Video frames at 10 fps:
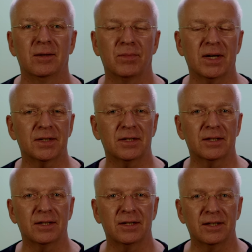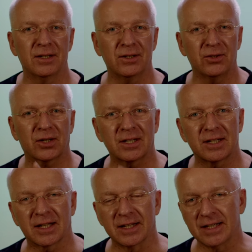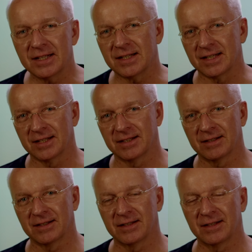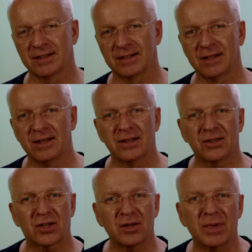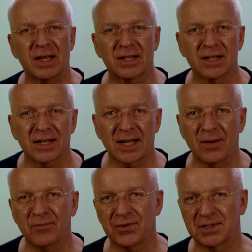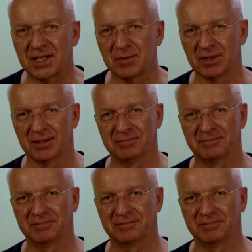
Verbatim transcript: But you can take it easy. You can make it comfortable.